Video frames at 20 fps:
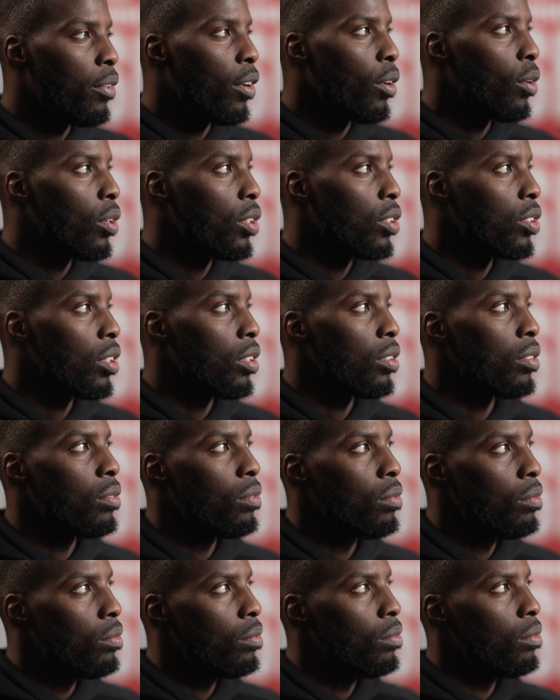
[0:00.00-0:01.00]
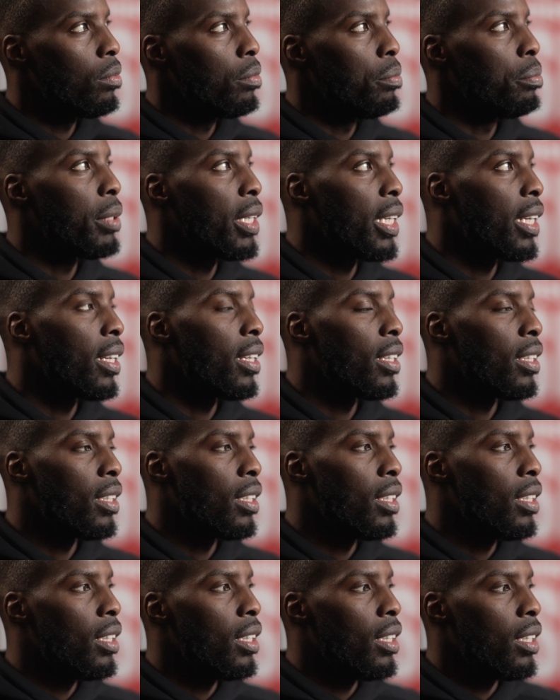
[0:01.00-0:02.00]
focused on beating
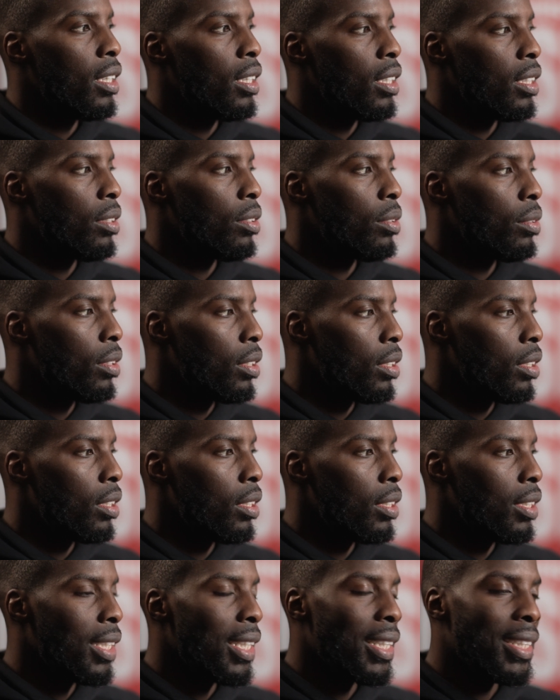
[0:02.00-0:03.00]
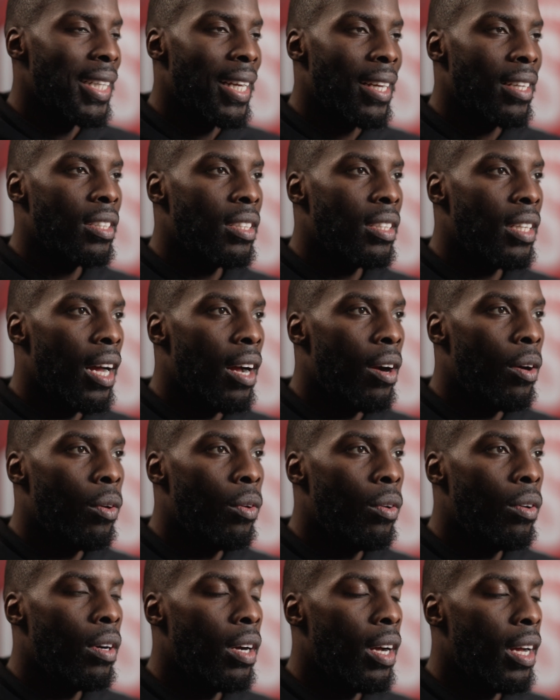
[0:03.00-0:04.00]
Cieslak's
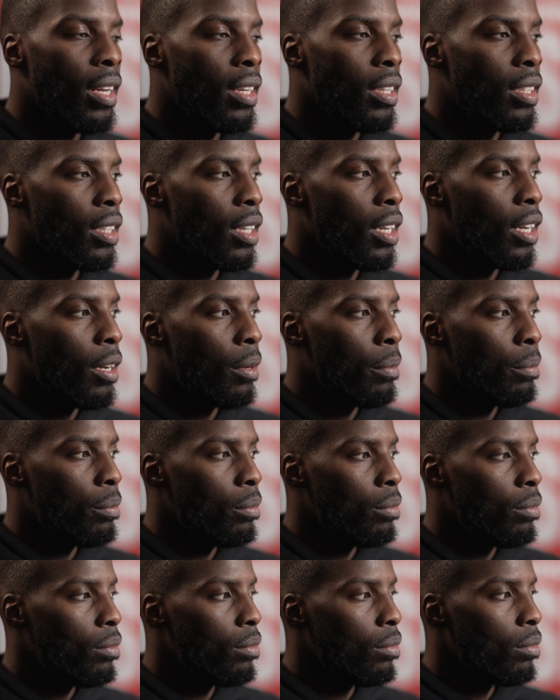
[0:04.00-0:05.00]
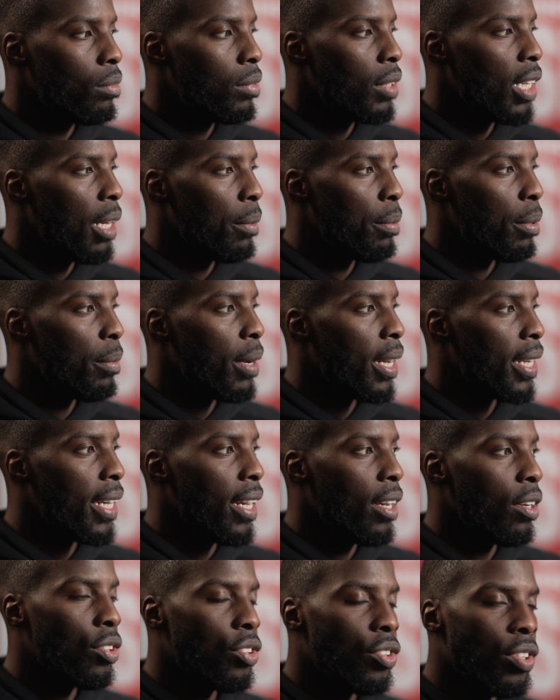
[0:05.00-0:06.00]
style and keeping my
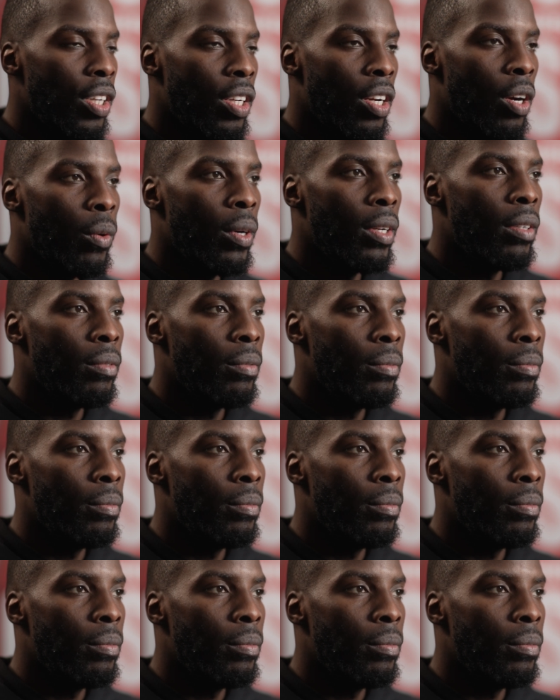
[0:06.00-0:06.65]
KO streak going.